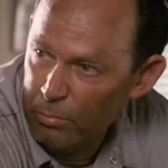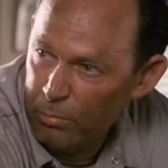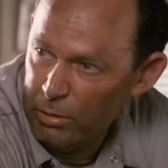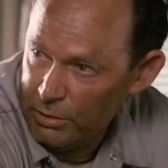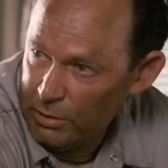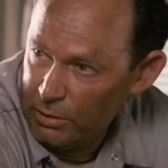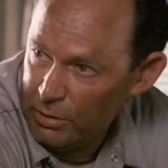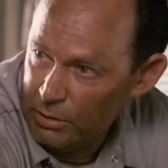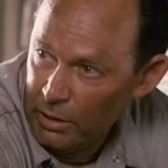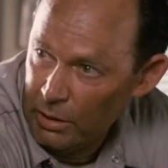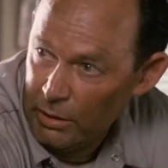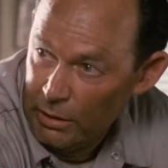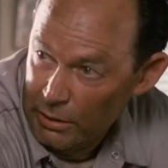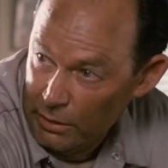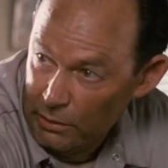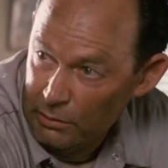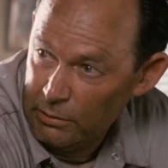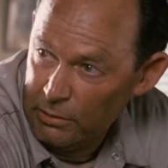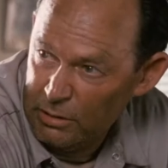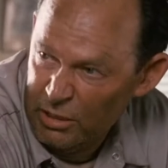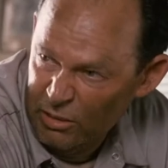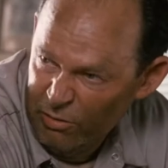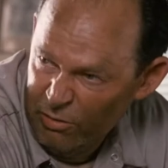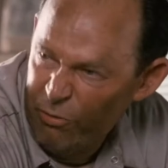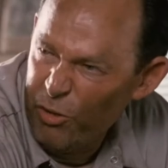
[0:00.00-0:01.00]
mocked,
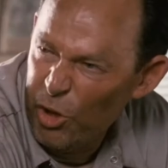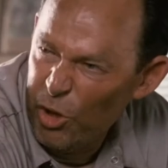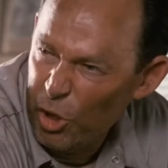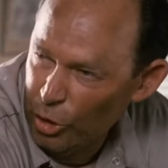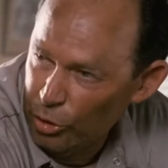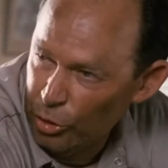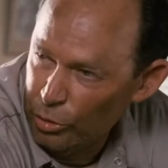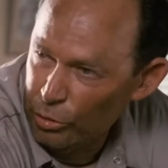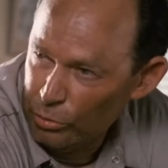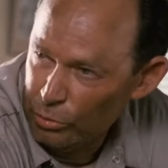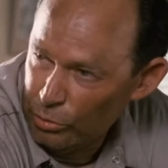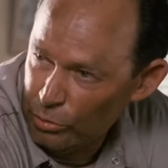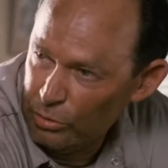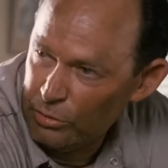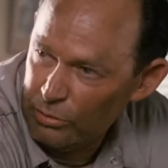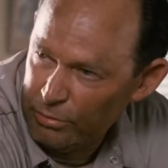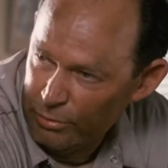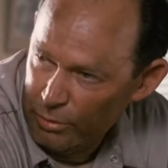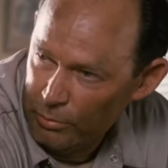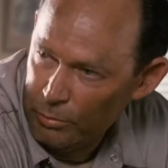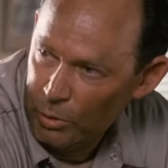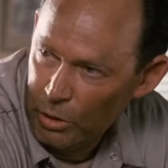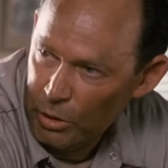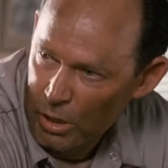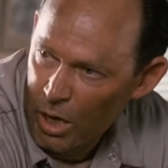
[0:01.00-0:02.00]
bullied, or
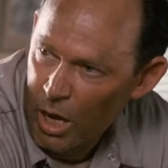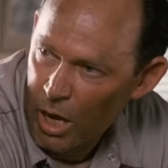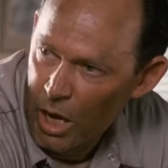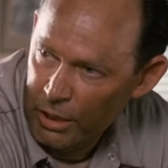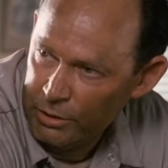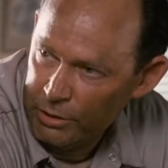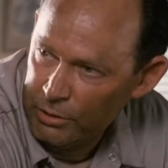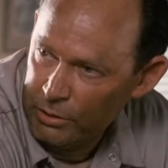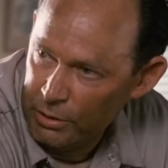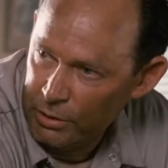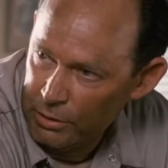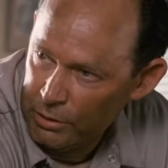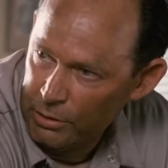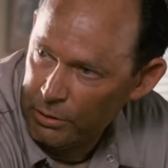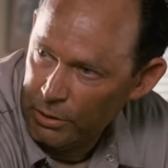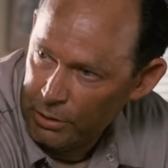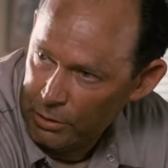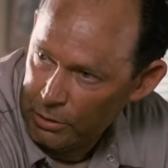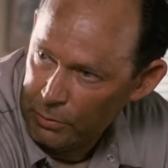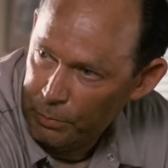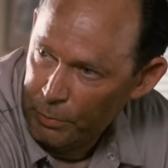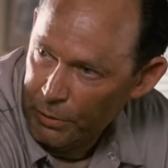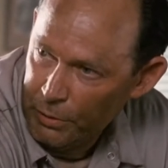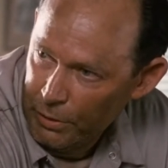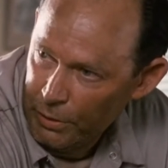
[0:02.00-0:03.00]
abandoned by their friends and